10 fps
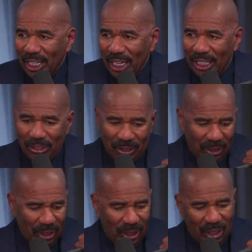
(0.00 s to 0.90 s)
and you go,
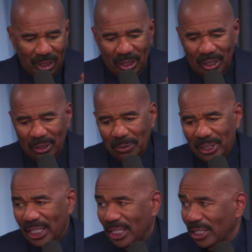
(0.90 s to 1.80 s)
"Uh, what
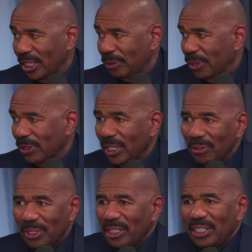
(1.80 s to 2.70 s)
the hell they want? Well,